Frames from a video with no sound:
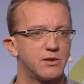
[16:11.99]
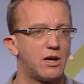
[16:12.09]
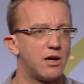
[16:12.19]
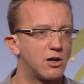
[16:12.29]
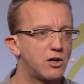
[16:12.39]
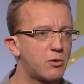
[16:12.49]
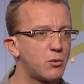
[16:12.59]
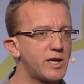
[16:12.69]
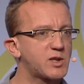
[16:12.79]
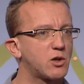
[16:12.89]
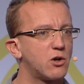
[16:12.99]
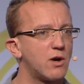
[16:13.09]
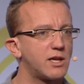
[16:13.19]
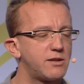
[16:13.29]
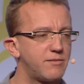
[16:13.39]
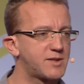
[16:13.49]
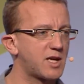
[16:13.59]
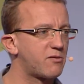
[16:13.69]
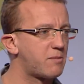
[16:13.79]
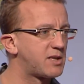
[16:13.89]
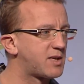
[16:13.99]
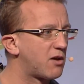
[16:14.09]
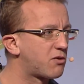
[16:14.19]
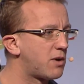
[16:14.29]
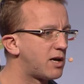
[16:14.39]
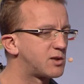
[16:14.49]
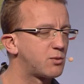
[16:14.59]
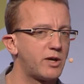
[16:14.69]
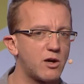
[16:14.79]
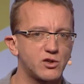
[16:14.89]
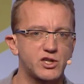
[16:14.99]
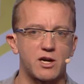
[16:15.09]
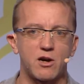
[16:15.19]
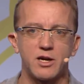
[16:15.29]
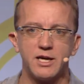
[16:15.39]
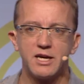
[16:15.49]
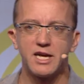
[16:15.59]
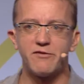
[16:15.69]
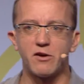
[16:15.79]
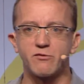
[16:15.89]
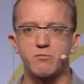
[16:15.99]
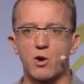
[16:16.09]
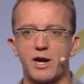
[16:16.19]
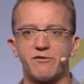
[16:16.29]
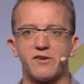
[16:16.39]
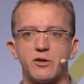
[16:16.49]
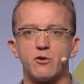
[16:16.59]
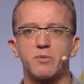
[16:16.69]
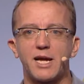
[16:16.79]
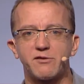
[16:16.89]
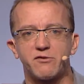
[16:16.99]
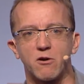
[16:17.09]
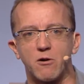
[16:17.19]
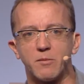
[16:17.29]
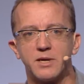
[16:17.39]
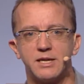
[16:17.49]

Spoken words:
A couple of weeks ago at South by Southwest, we launched our Eventbrite venue platform,